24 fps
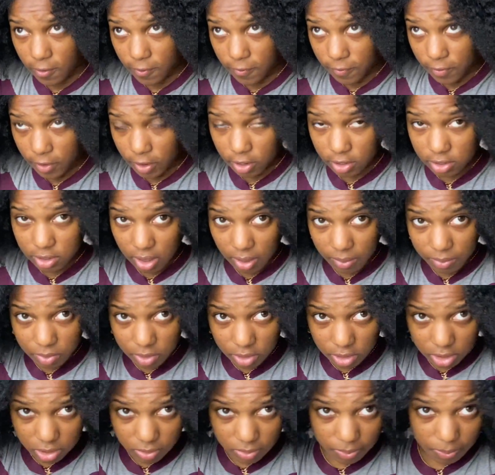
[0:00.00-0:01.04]
first, I'm
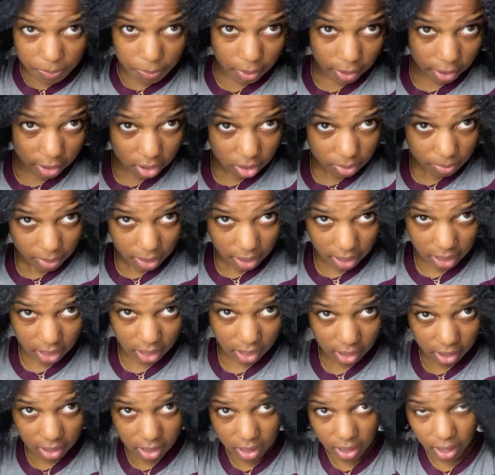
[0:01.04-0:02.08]
just parting my
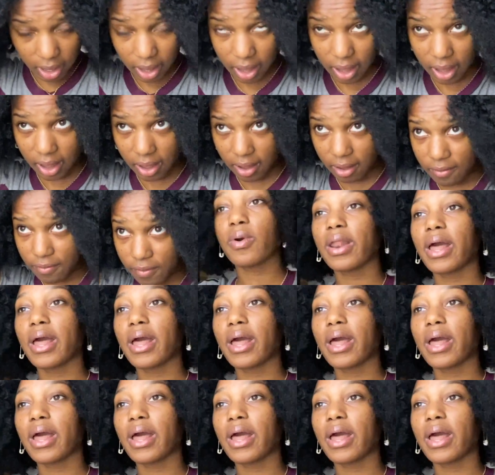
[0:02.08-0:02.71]
hair in half.